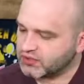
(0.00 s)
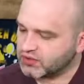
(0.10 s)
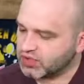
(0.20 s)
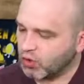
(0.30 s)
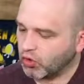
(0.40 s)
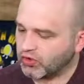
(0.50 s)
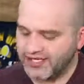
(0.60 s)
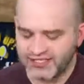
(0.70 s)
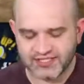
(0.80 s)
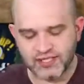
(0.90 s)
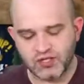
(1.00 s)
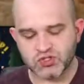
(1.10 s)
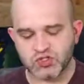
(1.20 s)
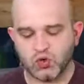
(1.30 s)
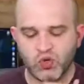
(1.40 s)

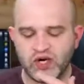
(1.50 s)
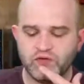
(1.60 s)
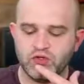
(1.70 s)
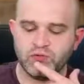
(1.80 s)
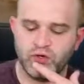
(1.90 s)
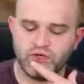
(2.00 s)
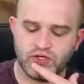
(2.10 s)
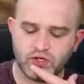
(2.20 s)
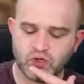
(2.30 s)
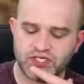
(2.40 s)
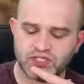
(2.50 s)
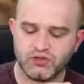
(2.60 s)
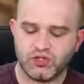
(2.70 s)
So whenever you're moving across, you